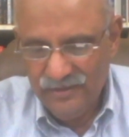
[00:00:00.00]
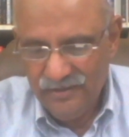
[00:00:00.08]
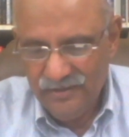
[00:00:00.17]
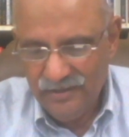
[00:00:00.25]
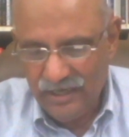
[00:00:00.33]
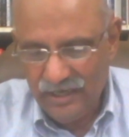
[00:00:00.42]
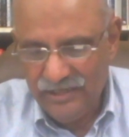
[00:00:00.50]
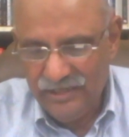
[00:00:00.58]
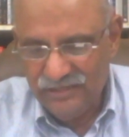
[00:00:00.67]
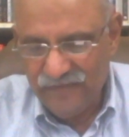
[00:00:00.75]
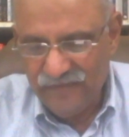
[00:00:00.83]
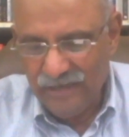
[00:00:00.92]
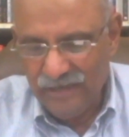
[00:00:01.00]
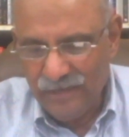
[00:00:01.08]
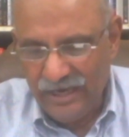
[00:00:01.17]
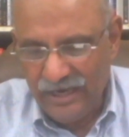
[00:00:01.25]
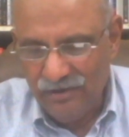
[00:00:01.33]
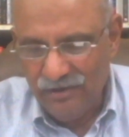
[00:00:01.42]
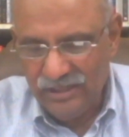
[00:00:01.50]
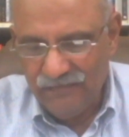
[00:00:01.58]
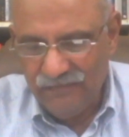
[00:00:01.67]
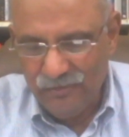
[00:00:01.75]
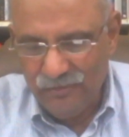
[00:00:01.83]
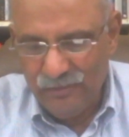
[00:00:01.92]
Religious freedom cannot therefore
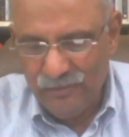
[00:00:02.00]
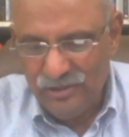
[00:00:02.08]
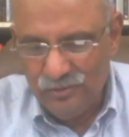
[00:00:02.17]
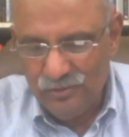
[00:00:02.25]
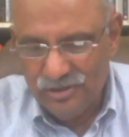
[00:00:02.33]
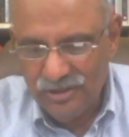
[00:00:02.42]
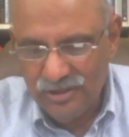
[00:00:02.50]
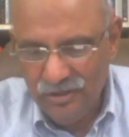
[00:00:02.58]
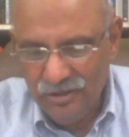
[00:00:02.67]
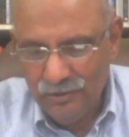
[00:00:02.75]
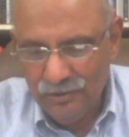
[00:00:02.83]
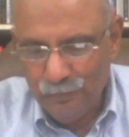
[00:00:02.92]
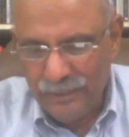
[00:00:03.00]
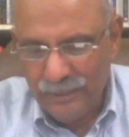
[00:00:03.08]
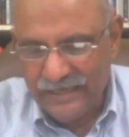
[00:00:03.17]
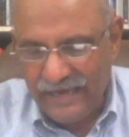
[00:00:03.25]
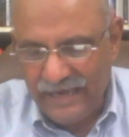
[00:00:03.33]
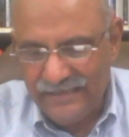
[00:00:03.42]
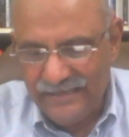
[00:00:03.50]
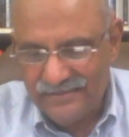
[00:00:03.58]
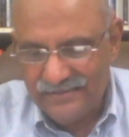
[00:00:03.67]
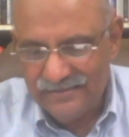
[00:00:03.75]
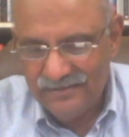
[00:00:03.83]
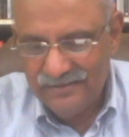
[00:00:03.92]
be used to practice
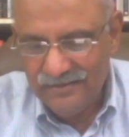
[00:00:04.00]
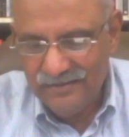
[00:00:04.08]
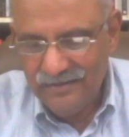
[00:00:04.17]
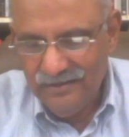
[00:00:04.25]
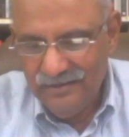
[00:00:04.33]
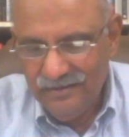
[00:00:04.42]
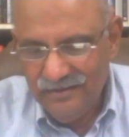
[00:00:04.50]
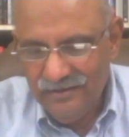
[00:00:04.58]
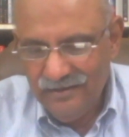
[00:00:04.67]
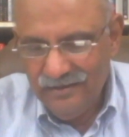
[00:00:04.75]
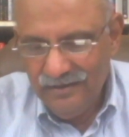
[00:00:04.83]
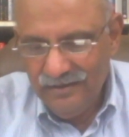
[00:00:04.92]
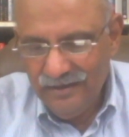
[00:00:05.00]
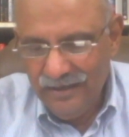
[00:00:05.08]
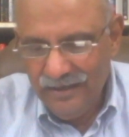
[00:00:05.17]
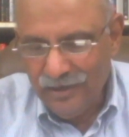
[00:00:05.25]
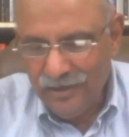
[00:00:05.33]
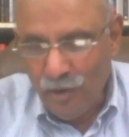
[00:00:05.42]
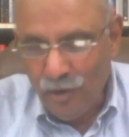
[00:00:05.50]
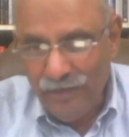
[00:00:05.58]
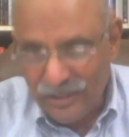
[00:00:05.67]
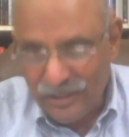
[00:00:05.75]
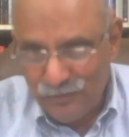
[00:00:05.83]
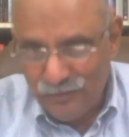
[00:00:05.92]
economic
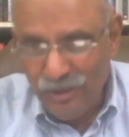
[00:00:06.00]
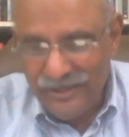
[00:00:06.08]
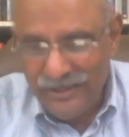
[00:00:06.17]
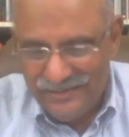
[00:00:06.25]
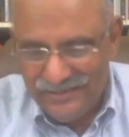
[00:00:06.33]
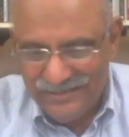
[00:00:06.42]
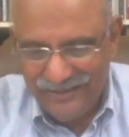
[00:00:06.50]
exploitation.